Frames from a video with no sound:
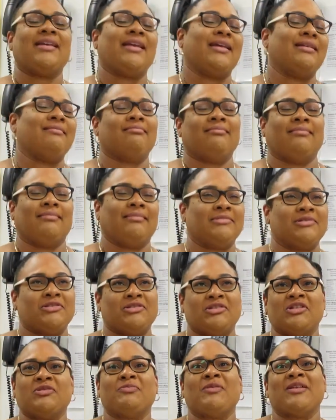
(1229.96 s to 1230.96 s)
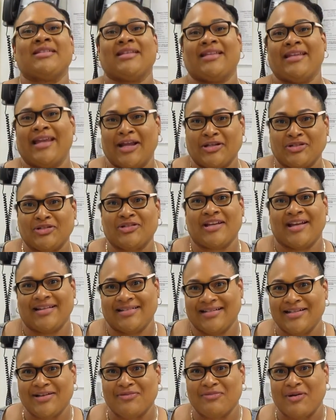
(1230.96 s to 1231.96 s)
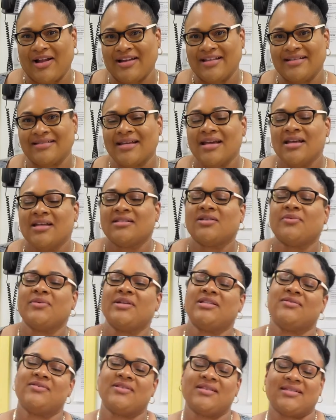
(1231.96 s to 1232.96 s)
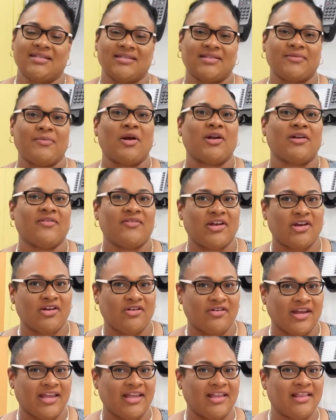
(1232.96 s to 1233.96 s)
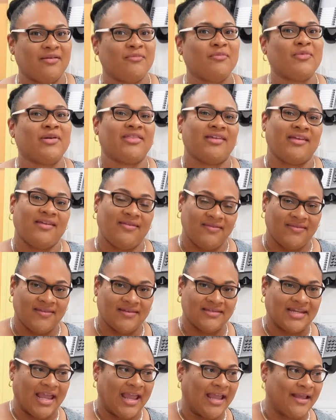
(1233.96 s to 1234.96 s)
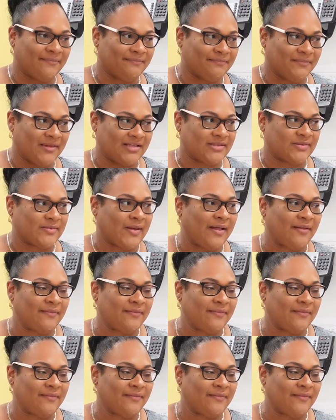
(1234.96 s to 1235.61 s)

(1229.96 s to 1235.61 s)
and just basically exercising their bodies. So we do this as a part of their curriculum within the day as well.